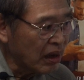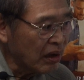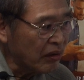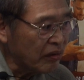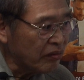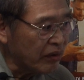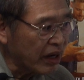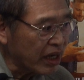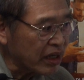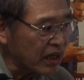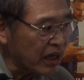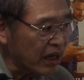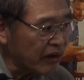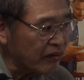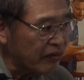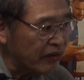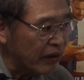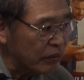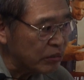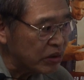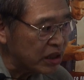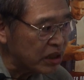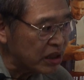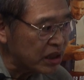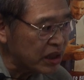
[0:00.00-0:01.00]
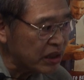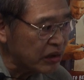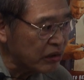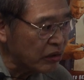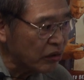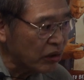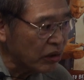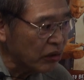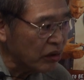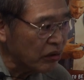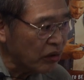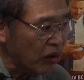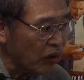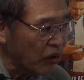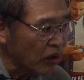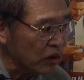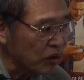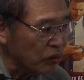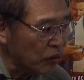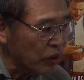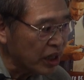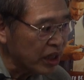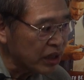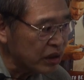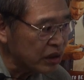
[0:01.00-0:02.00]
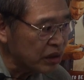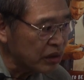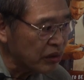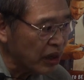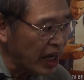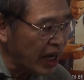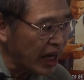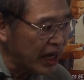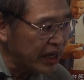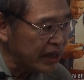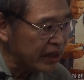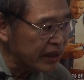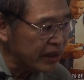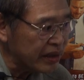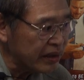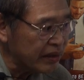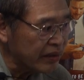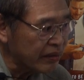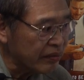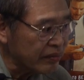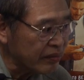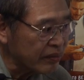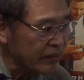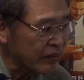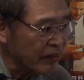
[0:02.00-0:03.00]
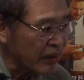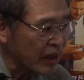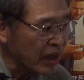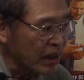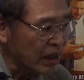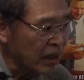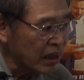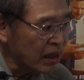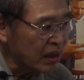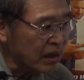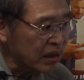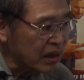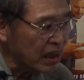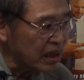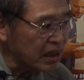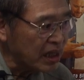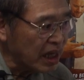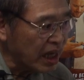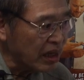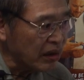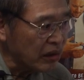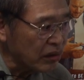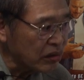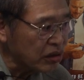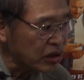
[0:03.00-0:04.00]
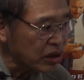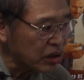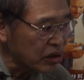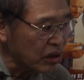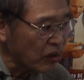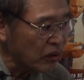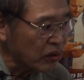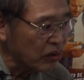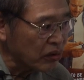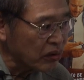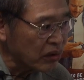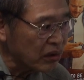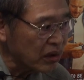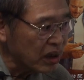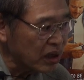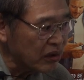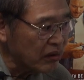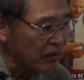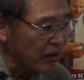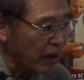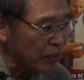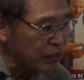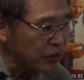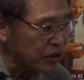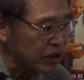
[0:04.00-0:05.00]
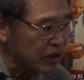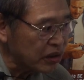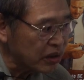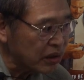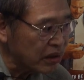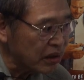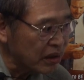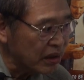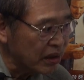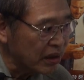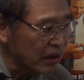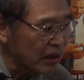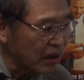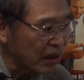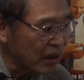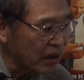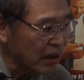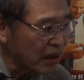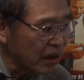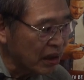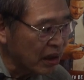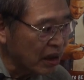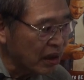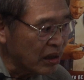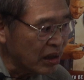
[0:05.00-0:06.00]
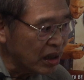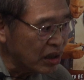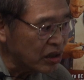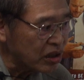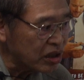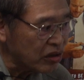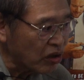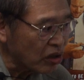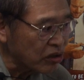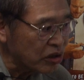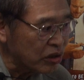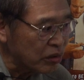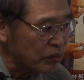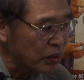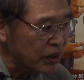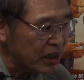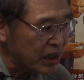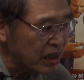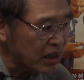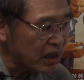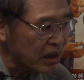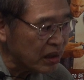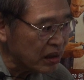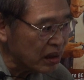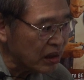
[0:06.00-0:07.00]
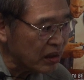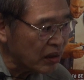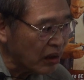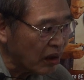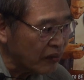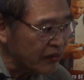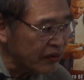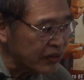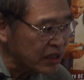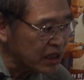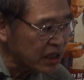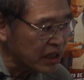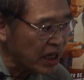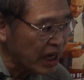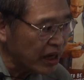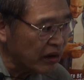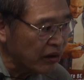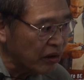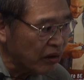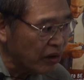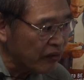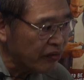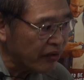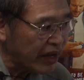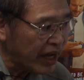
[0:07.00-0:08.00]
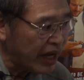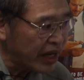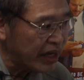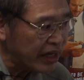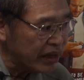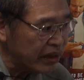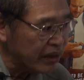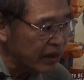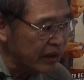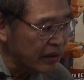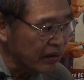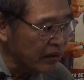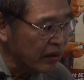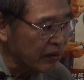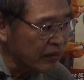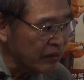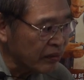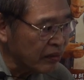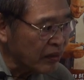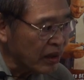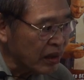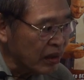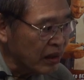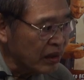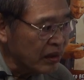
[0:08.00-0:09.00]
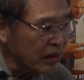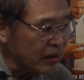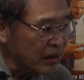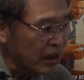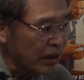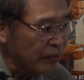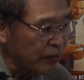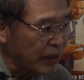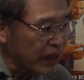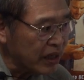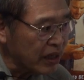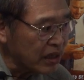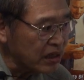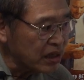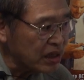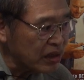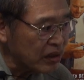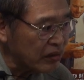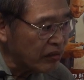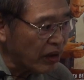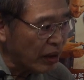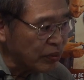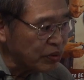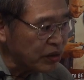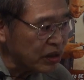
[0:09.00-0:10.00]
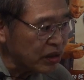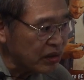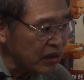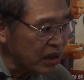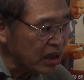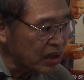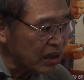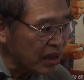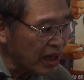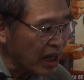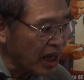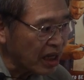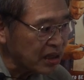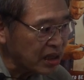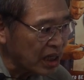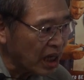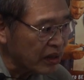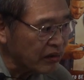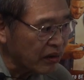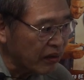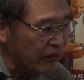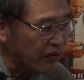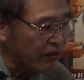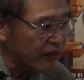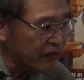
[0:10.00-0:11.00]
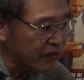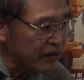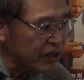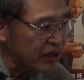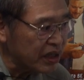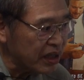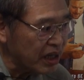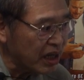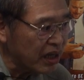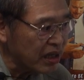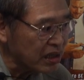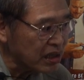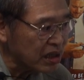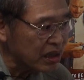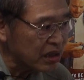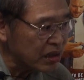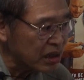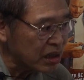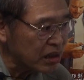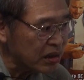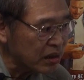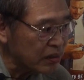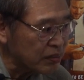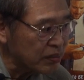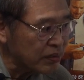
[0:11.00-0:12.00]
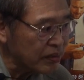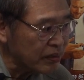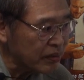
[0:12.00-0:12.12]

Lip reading: ranking from 0 all the way to 8. The Yellowstone eruption is thought to be of a scale of 8. The biggest eruption in the last 150 years is